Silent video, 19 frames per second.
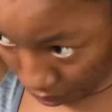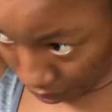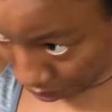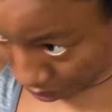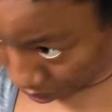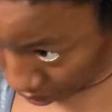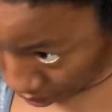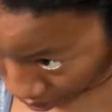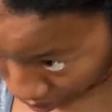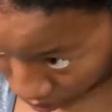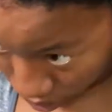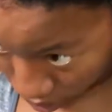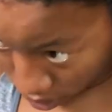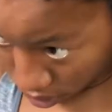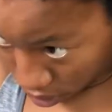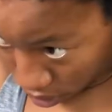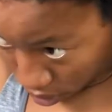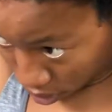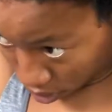when I
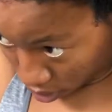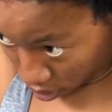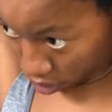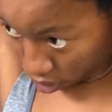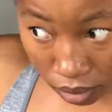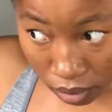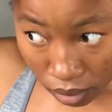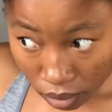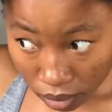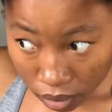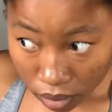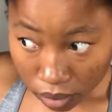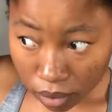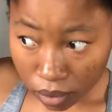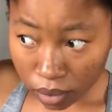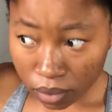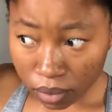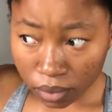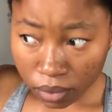actually have
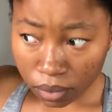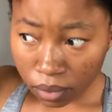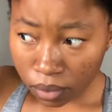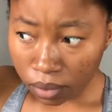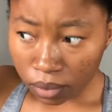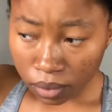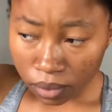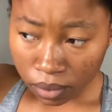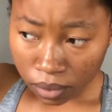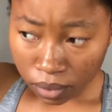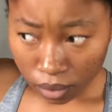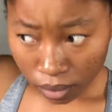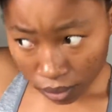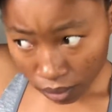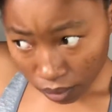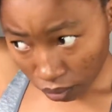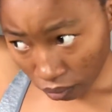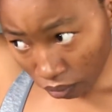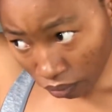water
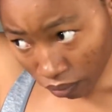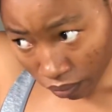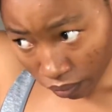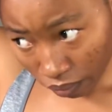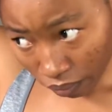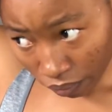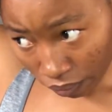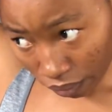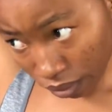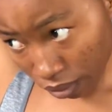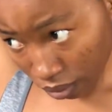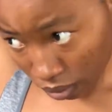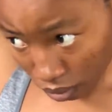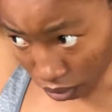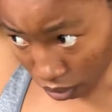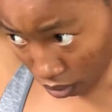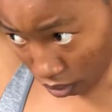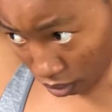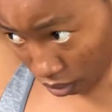bottles. And
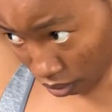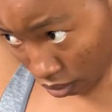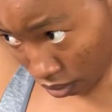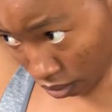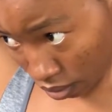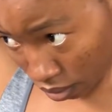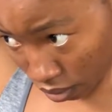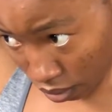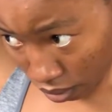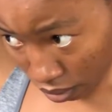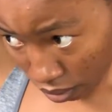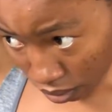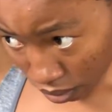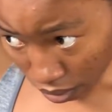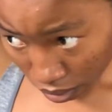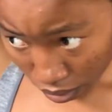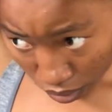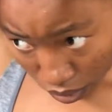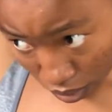this
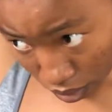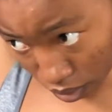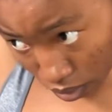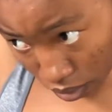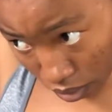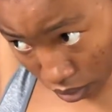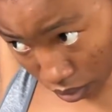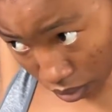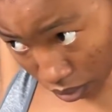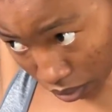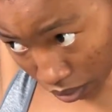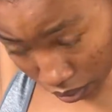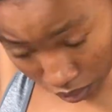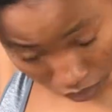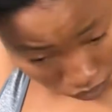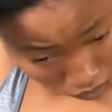is, no,